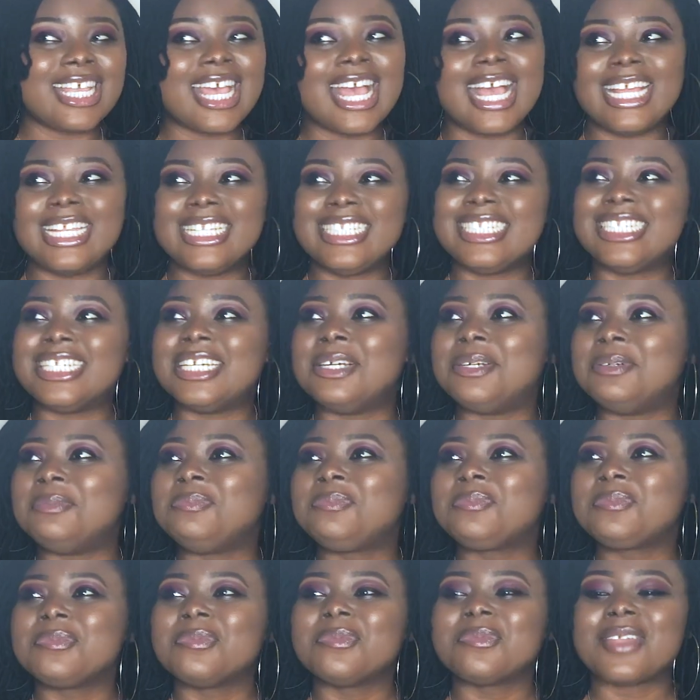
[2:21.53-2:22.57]
and
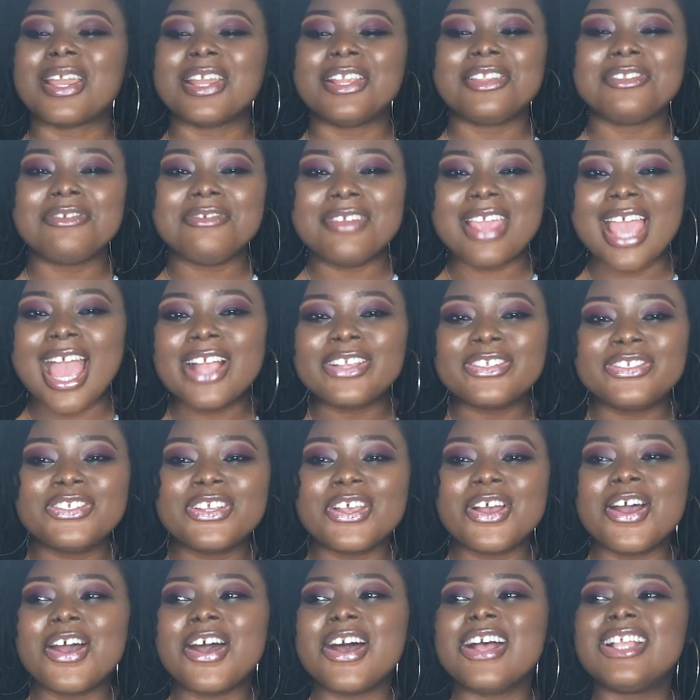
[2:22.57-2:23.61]
the
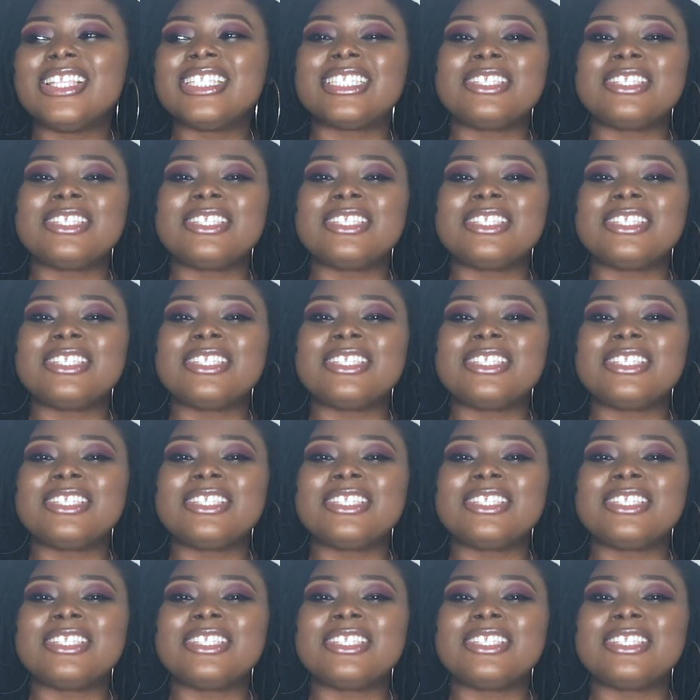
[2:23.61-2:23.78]
reactions,